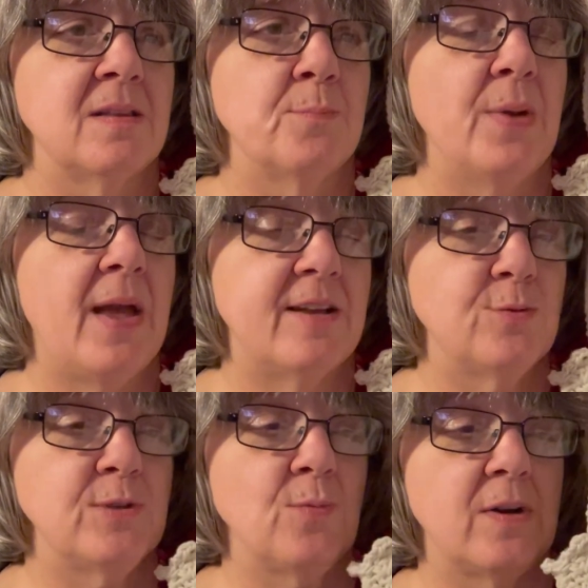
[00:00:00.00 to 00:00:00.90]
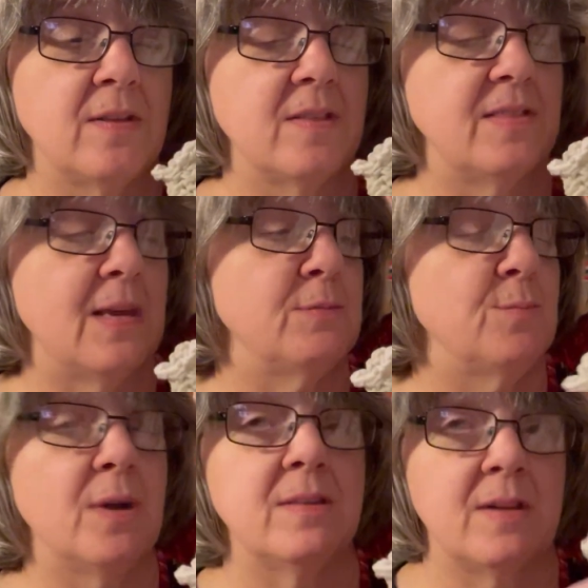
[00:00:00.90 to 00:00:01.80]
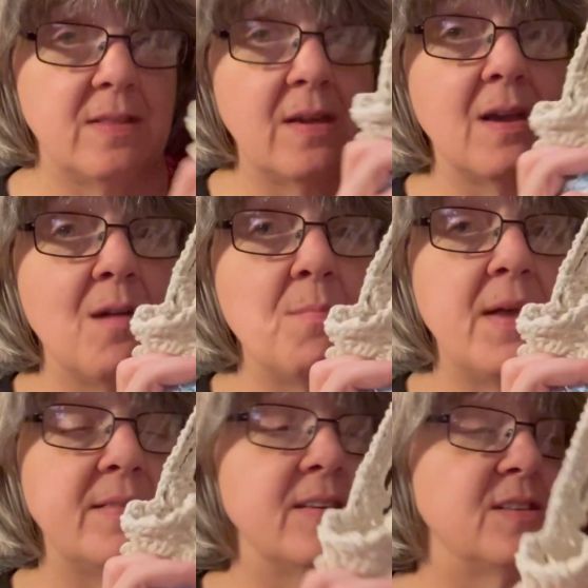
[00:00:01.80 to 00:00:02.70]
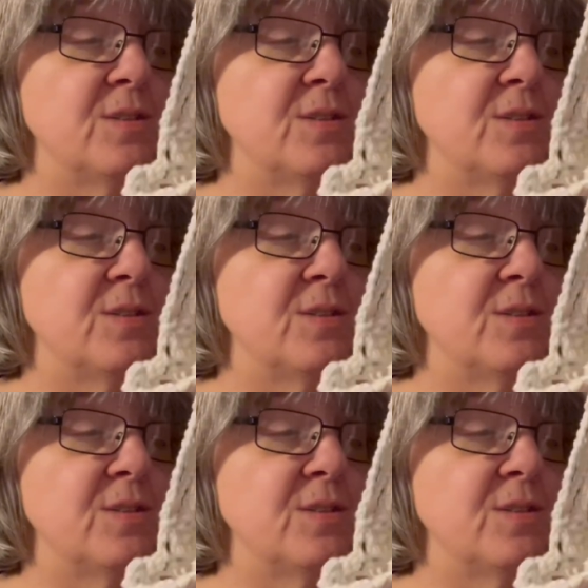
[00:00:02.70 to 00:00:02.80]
Bags was one of the themes months, and I think I made this